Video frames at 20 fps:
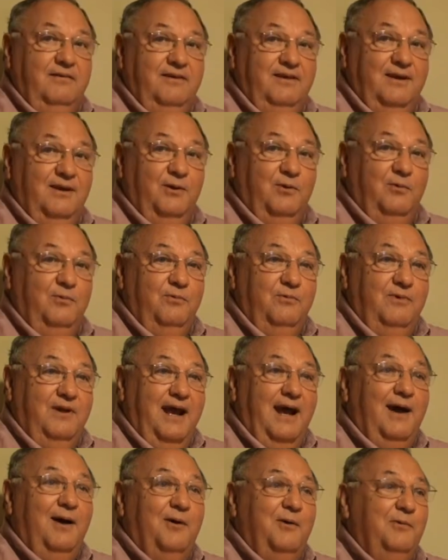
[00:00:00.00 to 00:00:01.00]
you know
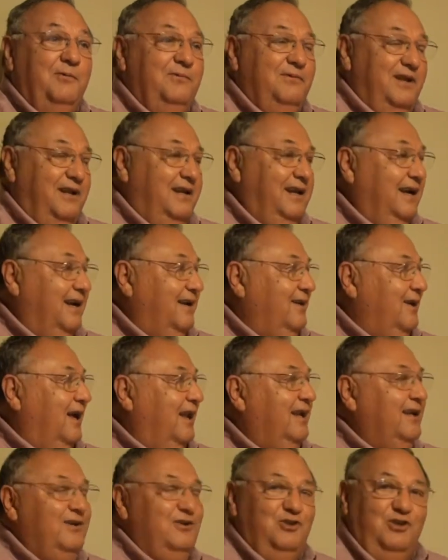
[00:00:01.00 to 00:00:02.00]
now the
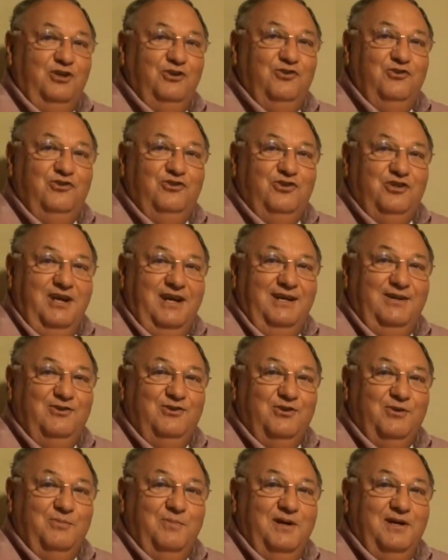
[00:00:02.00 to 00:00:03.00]
technology has changed
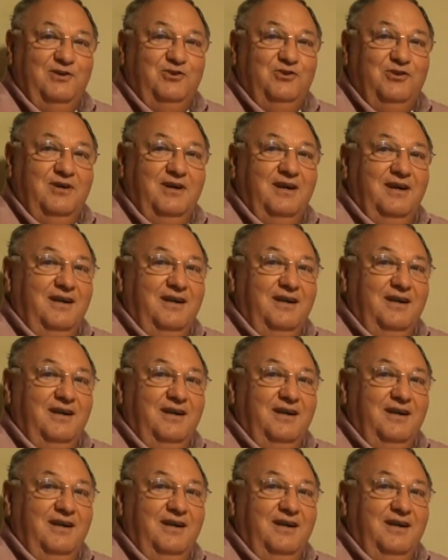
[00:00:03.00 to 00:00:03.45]
so much